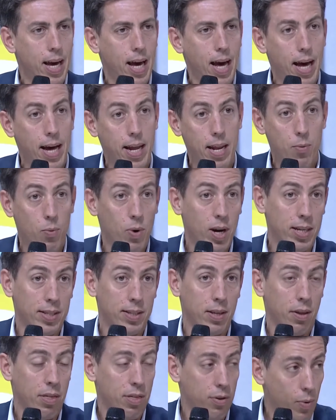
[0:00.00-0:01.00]
And he was
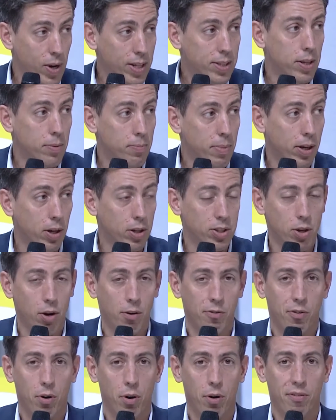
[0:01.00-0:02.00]
threatened because
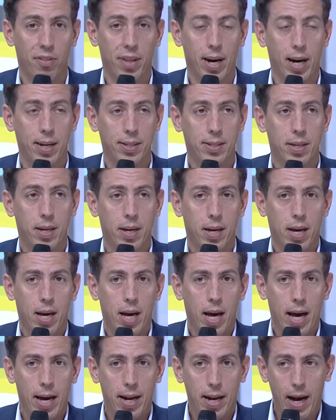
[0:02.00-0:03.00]
of all of that.
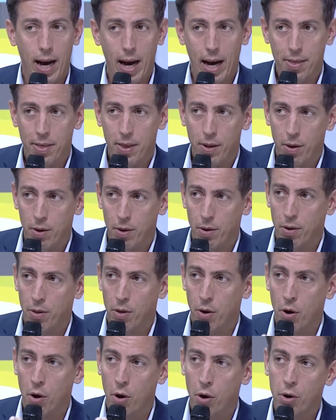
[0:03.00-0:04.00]
And at
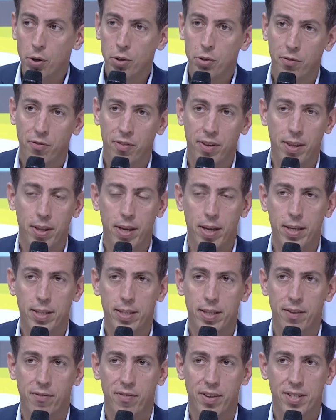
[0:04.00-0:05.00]
the heart of his
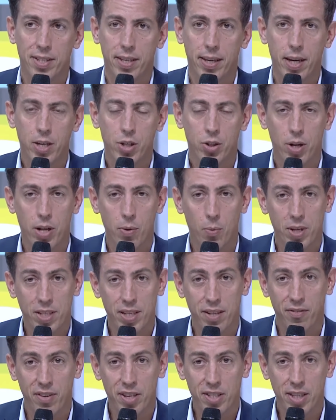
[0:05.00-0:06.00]
investigation, he was
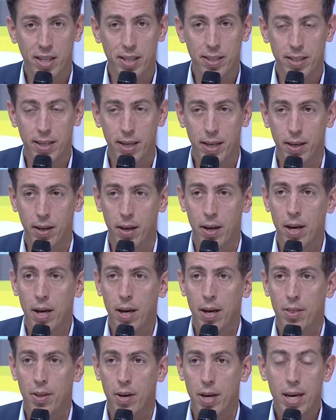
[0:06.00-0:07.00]
investigating
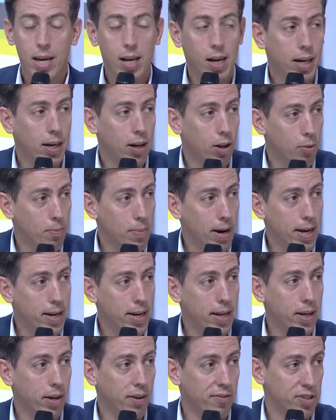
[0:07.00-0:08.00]
the illegal
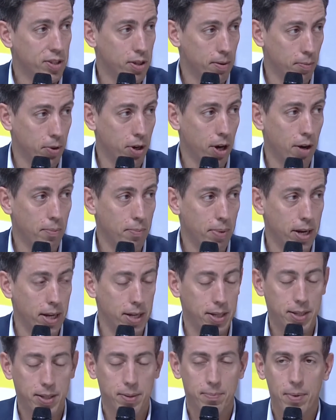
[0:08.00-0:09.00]
mining of some
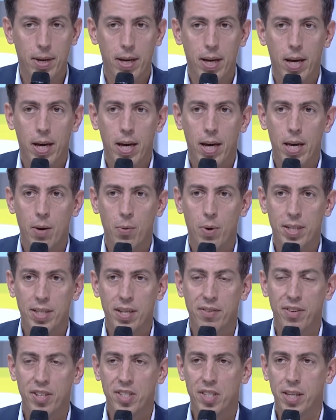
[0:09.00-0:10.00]
companies. He was
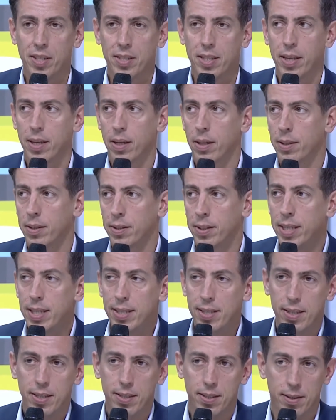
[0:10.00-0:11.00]
investigating
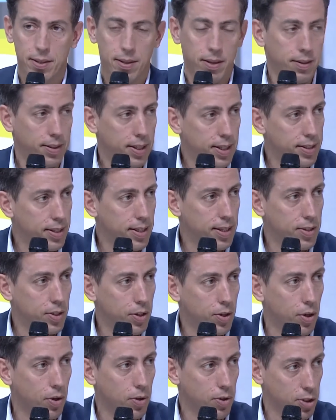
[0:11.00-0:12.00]
disease
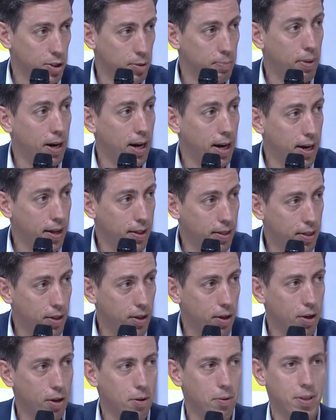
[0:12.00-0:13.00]
caused by
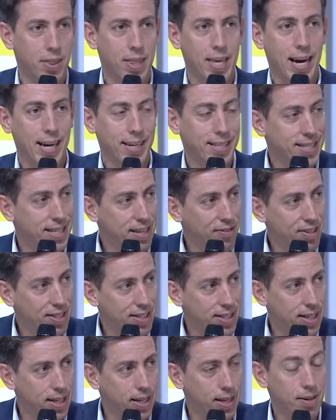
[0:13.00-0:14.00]
the
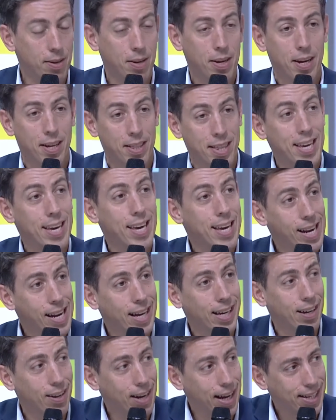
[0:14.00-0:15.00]
activity, the
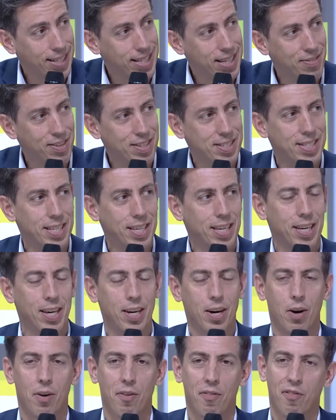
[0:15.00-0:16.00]
illegal activity
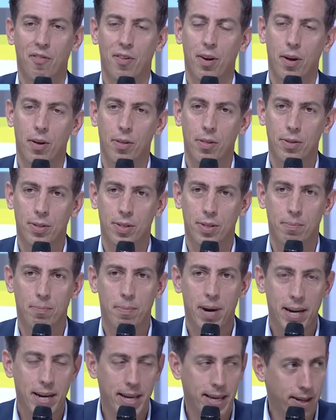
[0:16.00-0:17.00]
of some
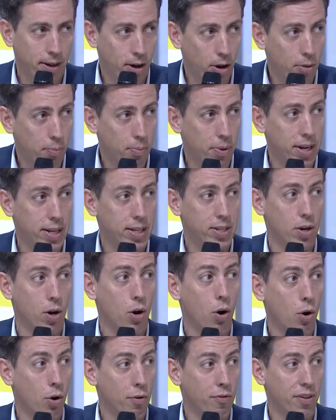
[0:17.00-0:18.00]
mining companies
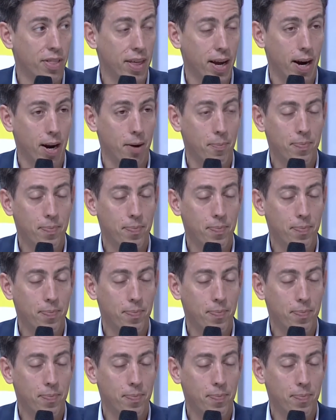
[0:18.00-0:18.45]
over there.